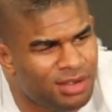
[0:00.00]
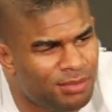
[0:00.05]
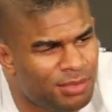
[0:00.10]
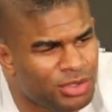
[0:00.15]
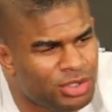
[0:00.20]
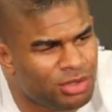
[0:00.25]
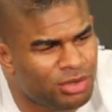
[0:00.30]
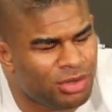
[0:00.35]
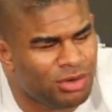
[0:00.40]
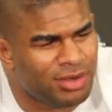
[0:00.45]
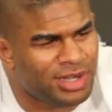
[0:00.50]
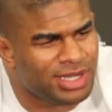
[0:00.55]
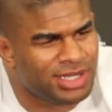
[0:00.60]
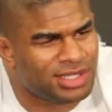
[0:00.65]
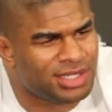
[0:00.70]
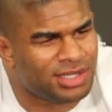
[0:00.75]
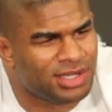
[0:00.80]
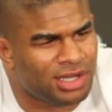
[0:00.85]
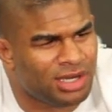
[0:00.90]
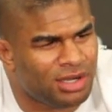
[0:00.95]
But you
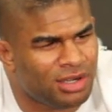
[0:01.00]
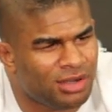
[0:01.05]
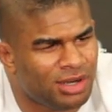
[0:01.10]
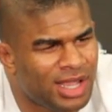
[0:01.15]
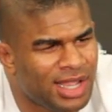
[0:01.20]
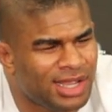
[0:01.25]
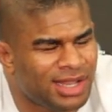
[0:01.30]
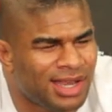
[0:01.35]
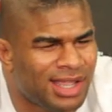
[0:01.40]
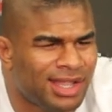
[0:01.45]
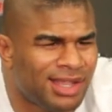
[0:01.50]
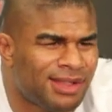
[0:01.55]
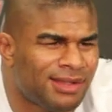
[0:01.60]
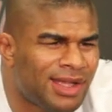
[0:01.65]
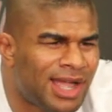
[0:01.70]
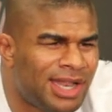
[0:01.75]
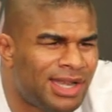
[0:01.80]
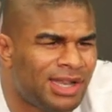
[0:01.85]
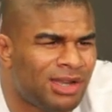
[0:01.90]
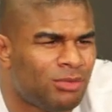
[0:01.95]
always, you know, like I
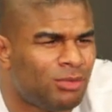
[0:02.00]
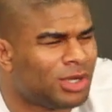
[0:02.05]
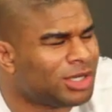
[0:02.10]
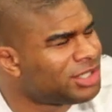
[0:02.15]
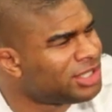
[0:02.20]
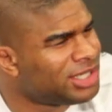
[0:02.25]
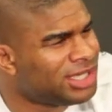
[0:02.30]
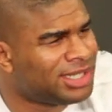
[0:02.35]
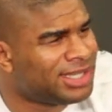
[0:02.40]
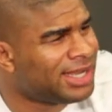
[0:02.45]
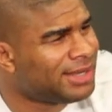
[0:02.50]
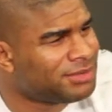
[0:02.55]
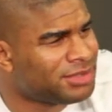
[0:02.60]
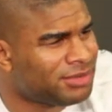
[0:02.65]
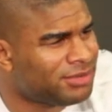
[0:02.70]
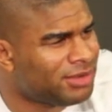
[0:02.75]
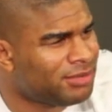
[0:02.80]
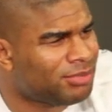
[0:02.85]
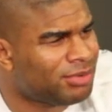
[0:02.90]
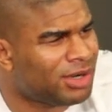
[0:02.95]
didn't watch any tapes
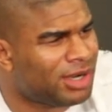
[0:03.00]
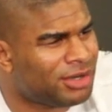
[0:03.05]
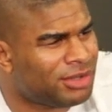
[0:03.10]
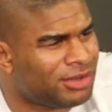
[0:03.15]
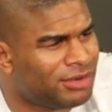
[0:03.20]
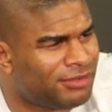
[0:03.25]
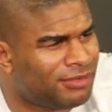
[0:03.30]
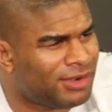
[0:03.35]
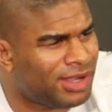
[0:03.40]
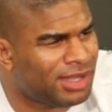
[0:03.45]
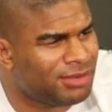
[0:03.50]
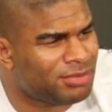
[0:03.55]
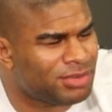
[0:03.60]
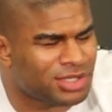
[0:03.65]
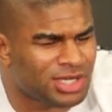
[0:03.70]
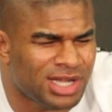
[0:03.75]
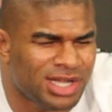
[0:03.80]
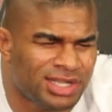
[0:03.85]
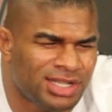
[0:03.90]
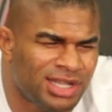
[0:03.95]
of him prior to the fight
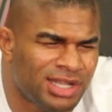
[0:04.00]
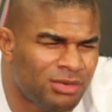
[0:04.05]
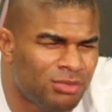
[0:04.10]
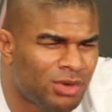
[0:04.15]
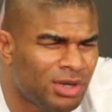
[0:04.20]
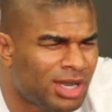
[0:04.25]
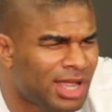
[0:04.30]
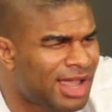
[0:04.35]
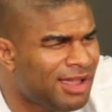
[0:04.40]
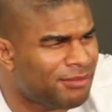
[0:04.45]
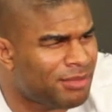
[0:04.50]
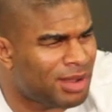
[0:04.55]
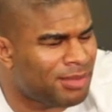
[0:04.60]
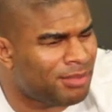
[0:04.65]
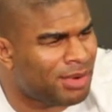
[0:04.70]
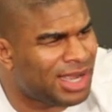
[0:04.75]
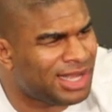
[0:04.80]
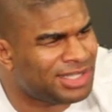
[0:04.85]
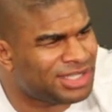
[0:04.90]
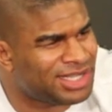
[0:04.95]
because I didn't want to have my
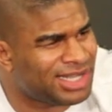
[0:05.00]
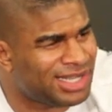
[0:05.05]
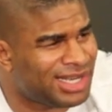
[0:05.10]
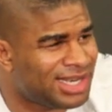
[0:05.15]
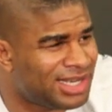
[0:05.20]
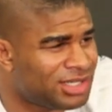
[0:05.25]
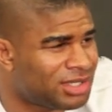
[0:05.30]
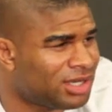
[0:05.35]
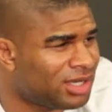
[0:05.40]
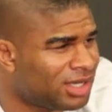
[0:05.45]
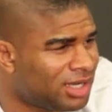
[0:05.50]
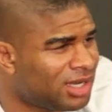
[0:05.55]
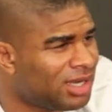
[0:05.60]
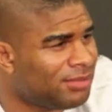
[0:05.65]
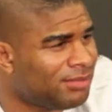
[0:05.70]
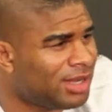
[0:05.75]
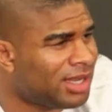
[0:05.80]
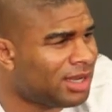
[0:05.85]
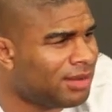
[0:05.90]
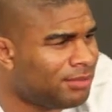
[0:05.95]
mindset that he's going to
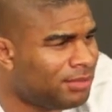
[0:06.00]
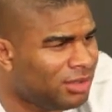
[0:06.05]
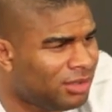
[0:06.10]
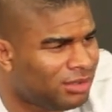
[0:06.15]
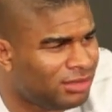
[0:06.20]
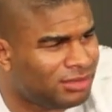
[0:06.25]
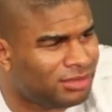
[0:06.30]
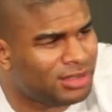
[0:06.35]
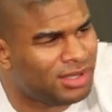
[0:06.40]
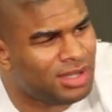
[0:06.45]
come like a bull.